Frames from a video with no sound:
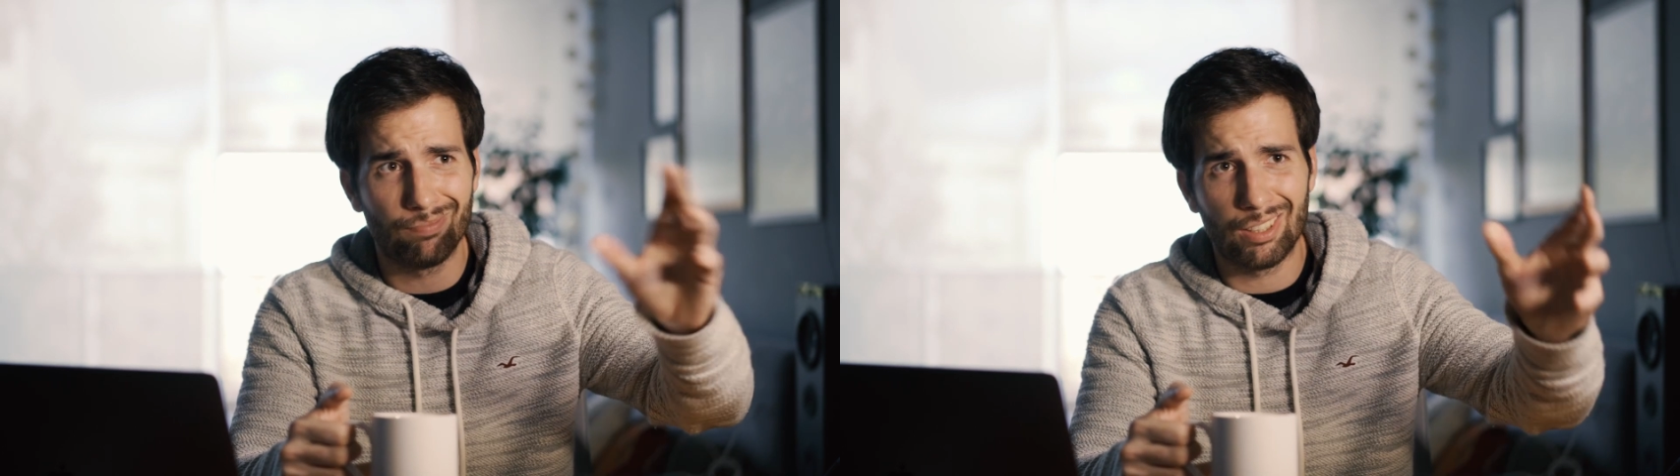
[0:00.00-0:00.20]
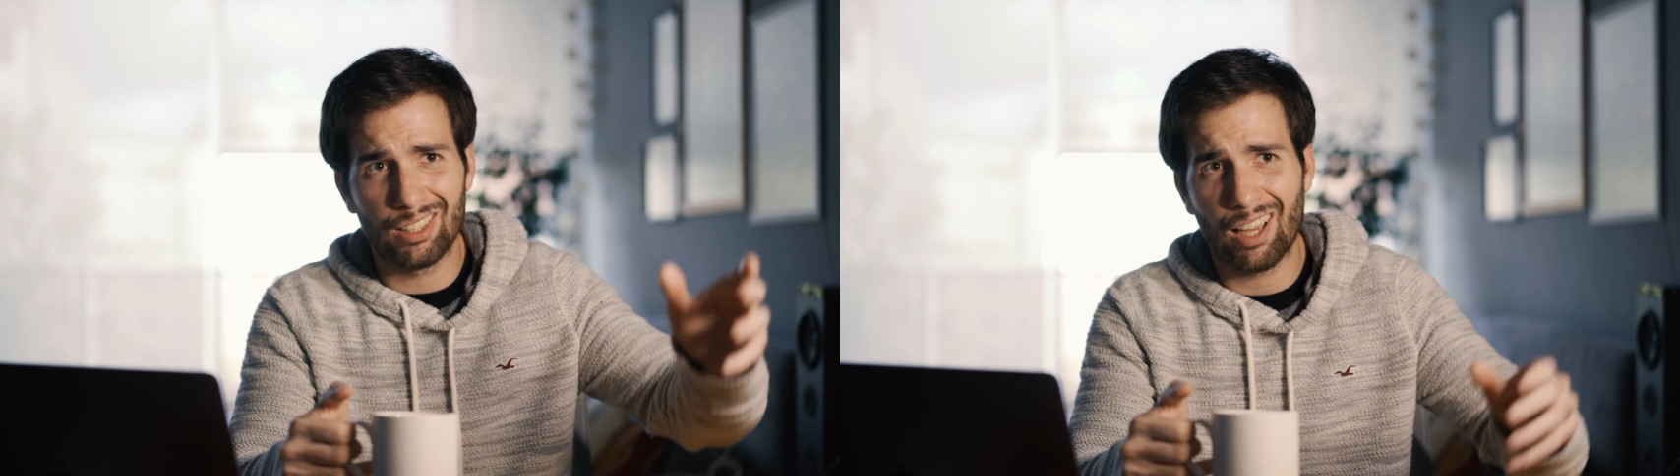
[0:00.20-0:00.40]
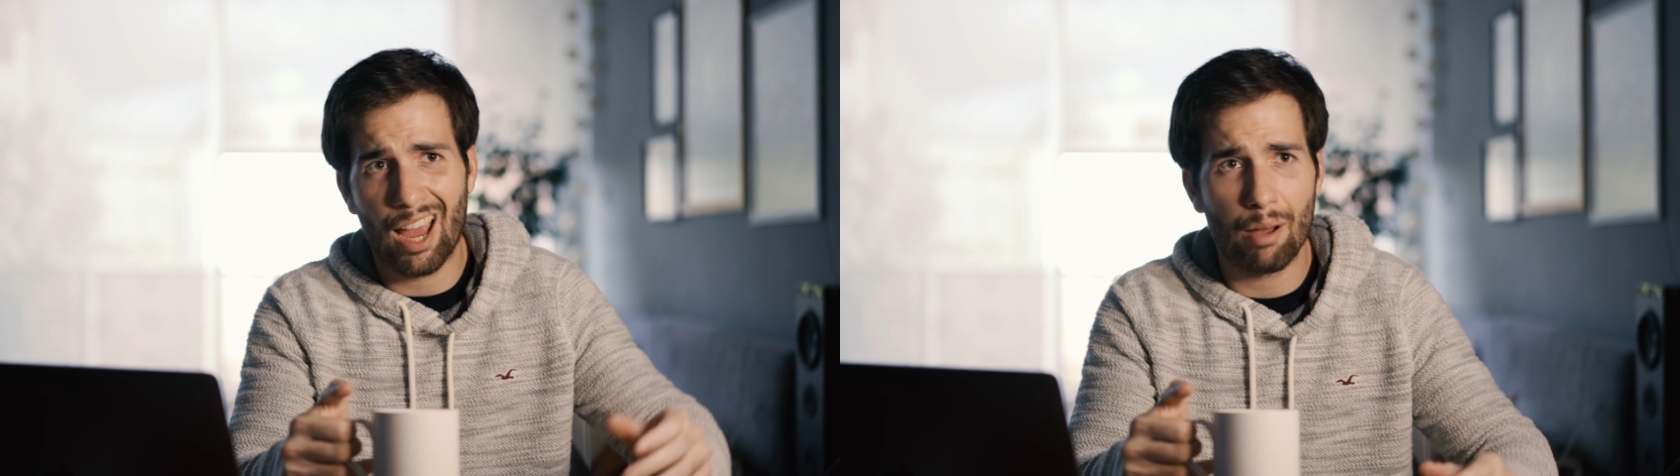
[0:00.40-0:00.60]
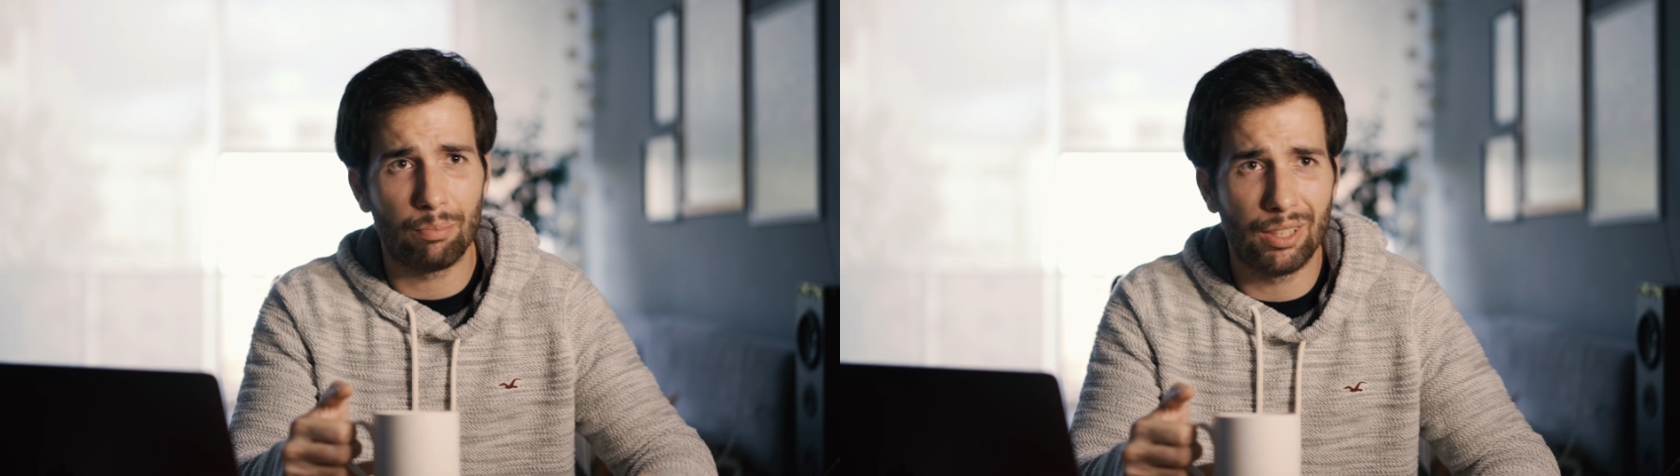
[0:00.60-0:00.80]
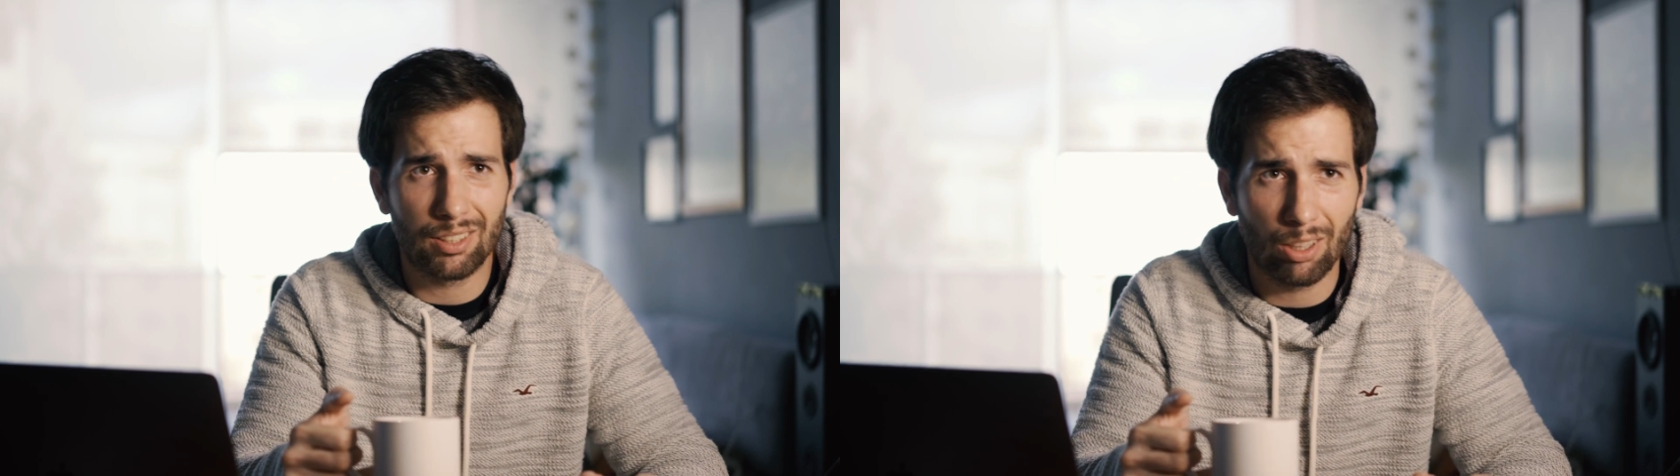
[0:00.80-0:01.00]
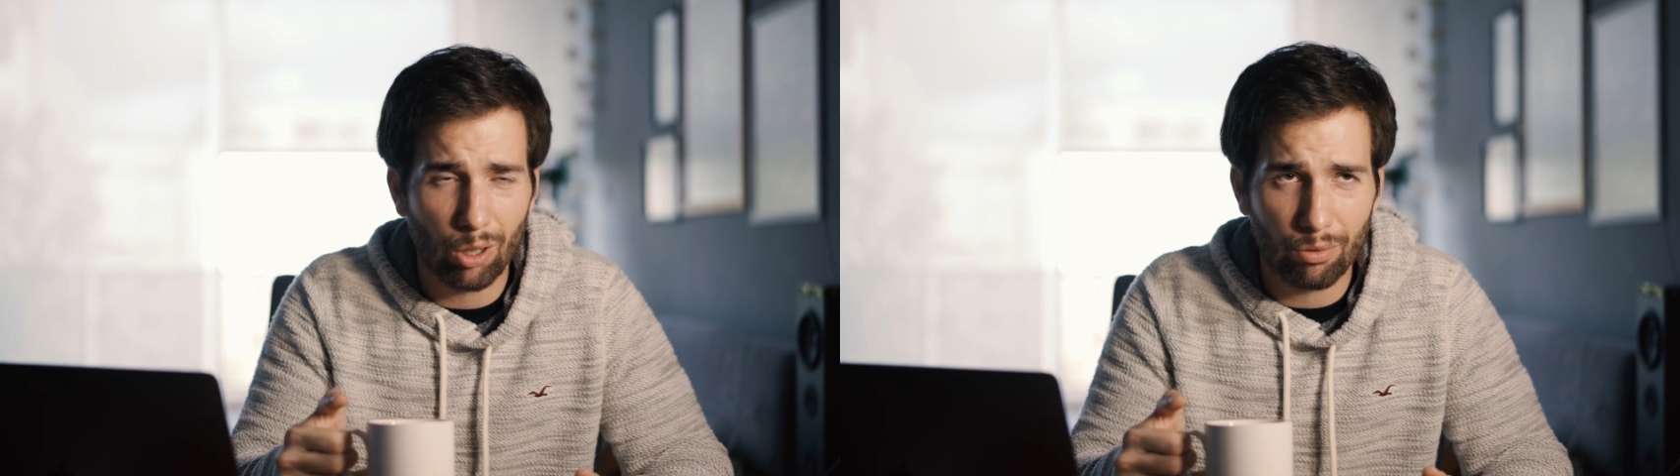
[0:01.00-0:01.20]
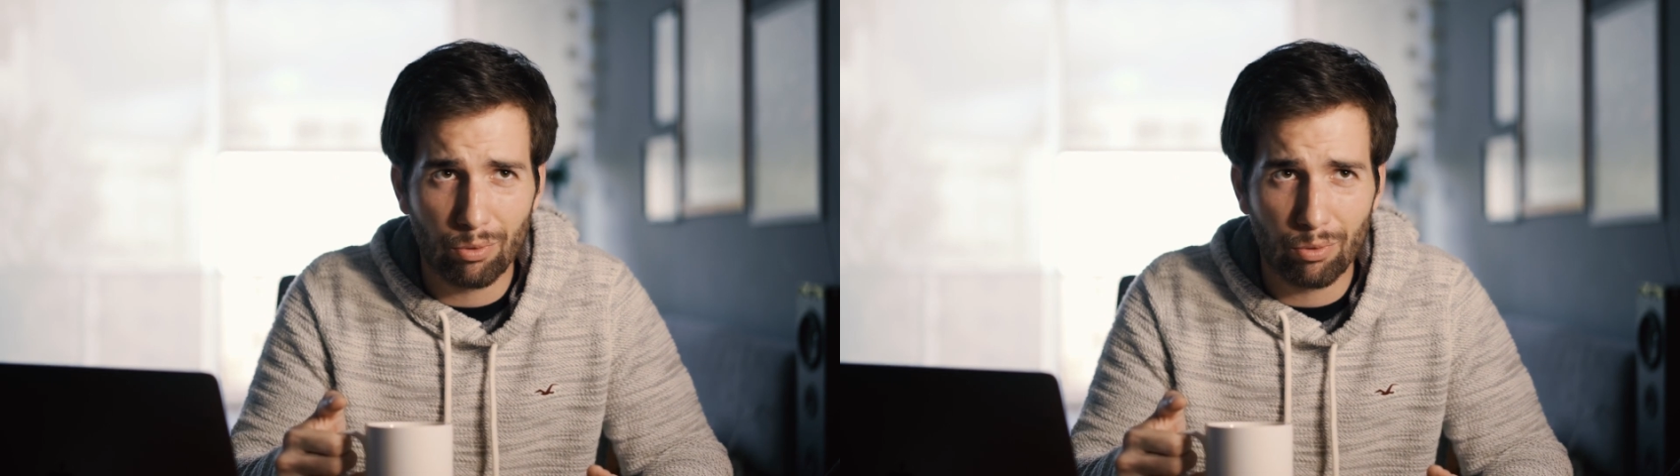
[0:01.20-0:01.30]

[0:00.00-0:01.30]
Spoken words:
this app needs a lot of